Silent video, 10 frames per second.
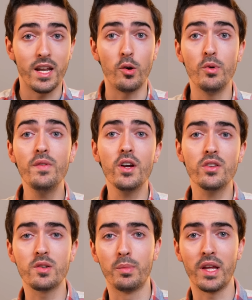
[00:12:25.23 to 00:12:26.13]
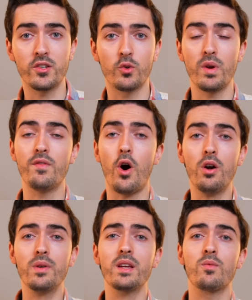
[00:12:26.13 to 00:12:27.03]
Now moving on to Blender, we've
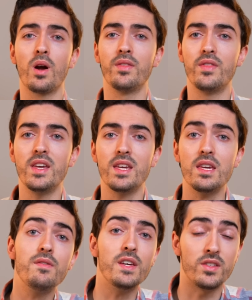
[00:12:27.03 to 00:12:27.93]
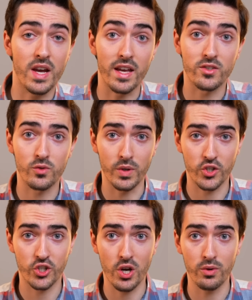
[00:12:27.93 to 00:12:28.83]
already run the Eevee test, which
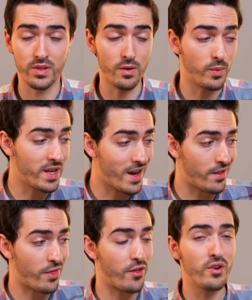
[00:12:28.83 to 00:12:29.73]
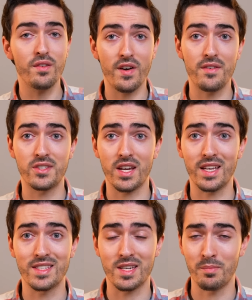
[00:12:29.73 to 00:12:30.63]
showed that we got 35
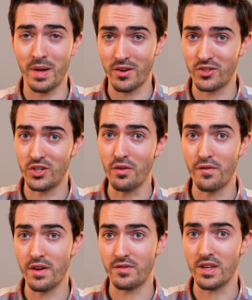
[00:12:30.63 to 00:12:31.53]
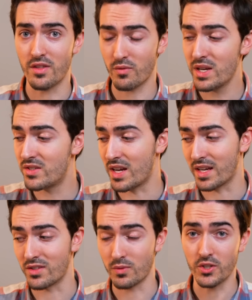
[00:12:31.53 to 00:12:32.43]
seconds compared to 53
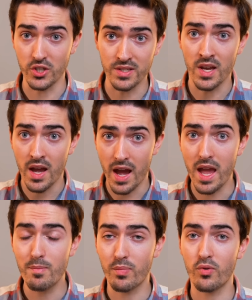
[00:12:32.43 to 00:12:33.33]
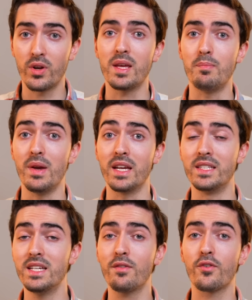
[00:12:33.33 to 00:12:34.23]
seconds, which is a pretty big
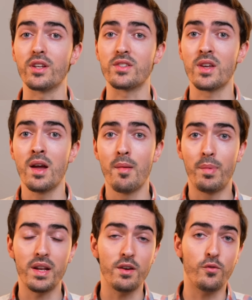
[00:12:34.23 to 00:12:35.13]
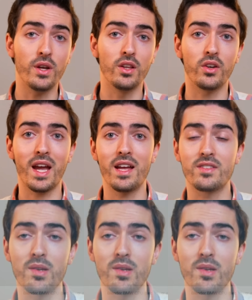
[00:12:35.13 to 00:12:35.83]
difference. But if we look at